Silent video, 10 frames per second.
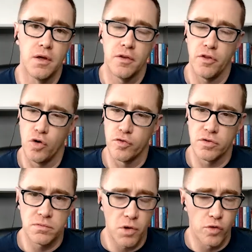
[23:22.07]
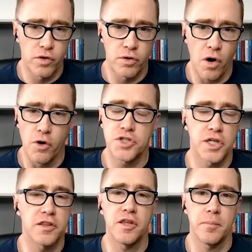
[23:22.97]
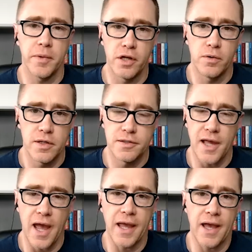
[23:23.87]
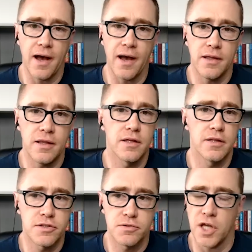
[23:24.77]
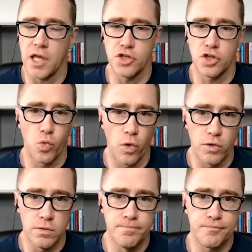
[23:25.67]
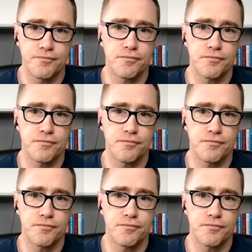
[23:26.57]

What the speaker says: The overarching theme here is AI is changing the world